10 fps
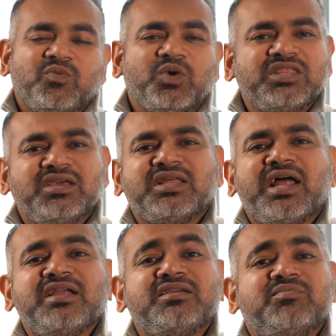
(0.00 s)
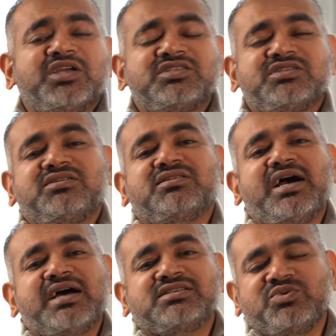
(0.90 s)
One thing that I didn't mention in
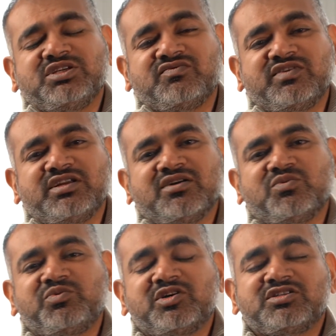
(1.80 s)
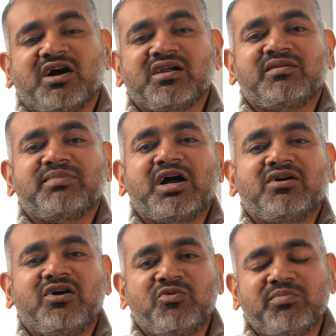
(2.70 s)
last week's video when we were talking
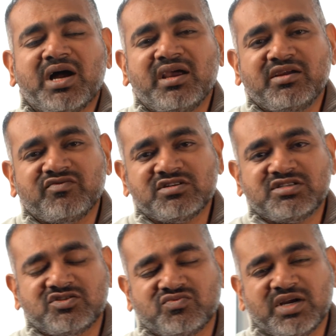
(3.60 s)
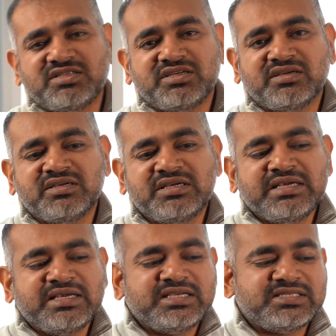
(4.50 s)
about home buying versus renting
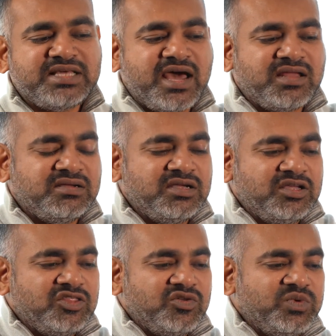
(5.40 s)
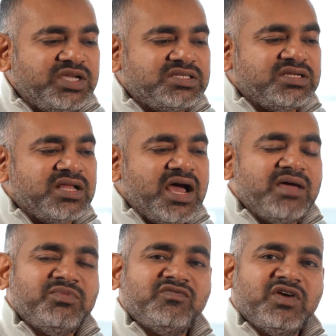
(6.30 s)
is that the reason
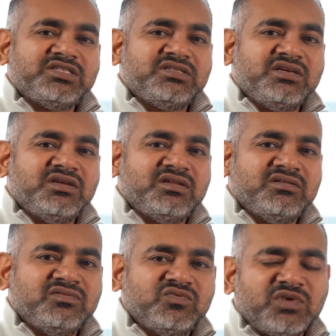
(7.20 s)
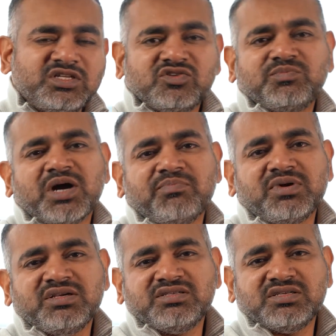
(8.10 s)
I'm investing in rental
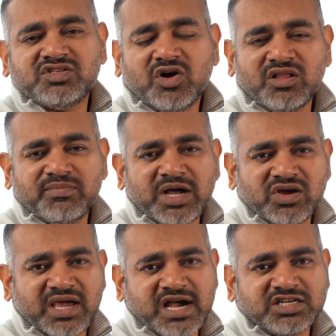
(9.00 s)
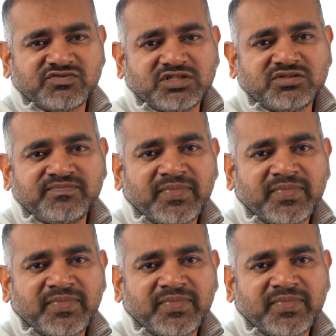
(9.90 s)
properties is all about cash flow.